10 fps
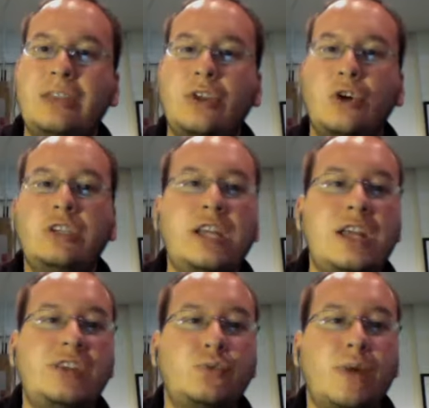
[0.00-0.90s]
the
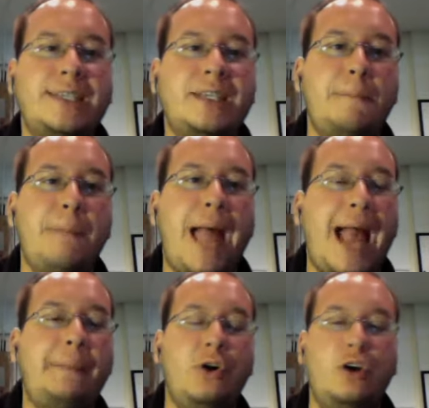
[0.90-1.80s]
13-inch Retina
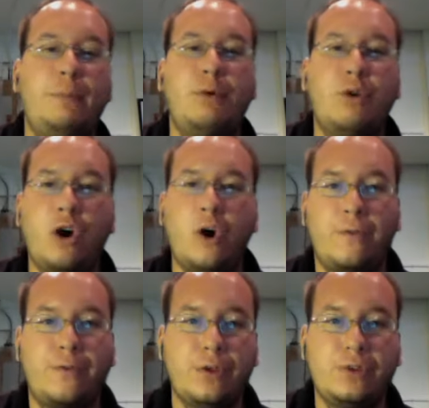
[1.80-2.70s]
MacBook
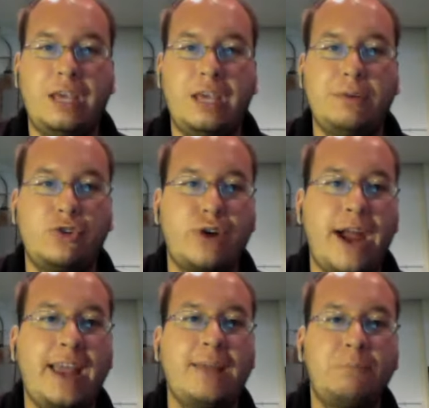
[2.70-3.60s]
Pro, for those keeping
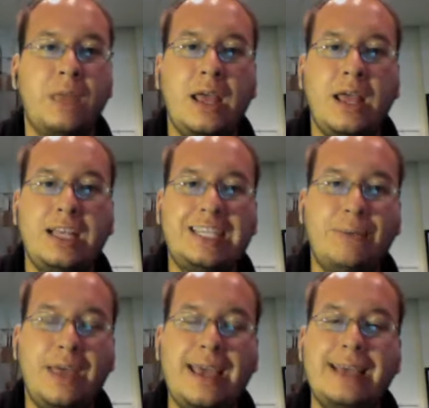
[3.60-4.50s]
track.
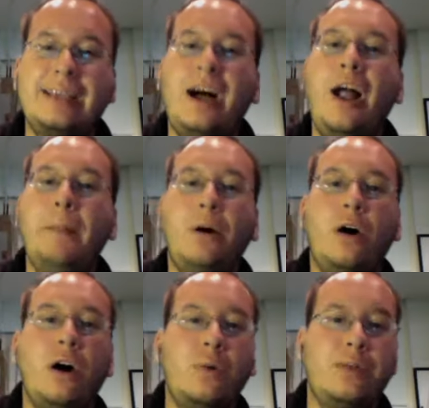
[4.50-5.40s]
Display is on
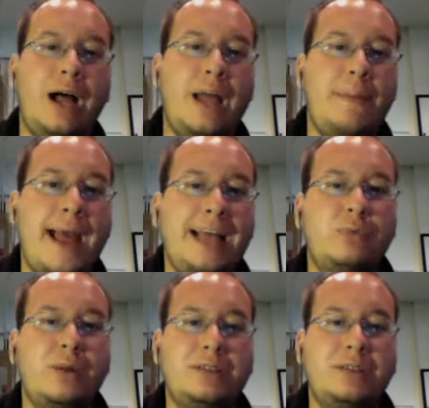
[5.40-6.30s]
par with the
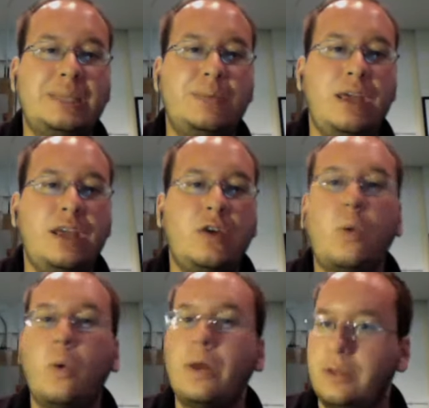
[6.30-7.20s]
iPad's Retina display,
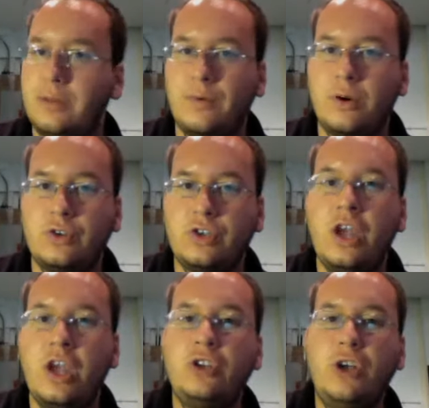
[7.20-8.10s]
according to The
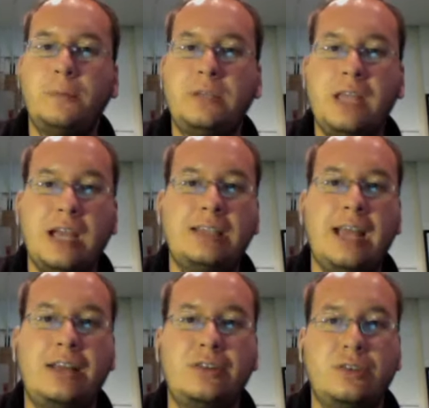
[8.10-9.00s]
Verge. Sharp
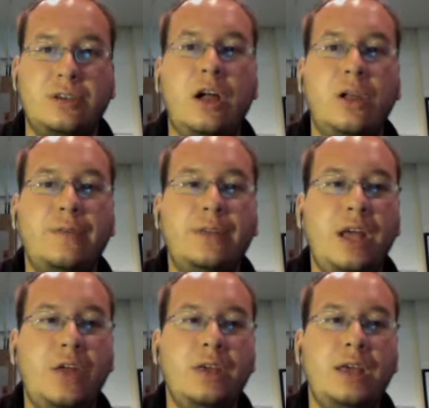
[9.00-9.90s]
text, excellent color
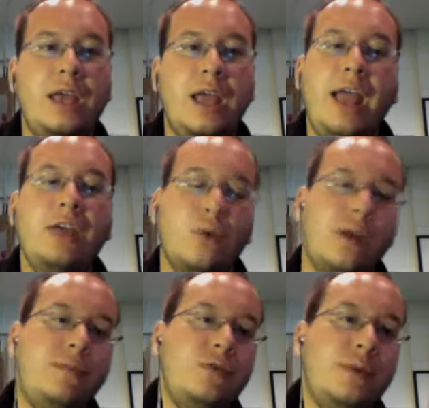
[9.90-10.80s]
fidelity, and
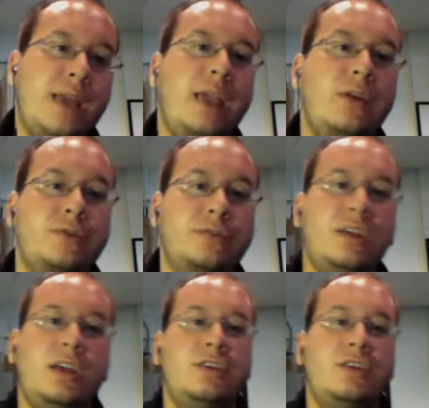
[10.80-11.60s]
great viewing angles.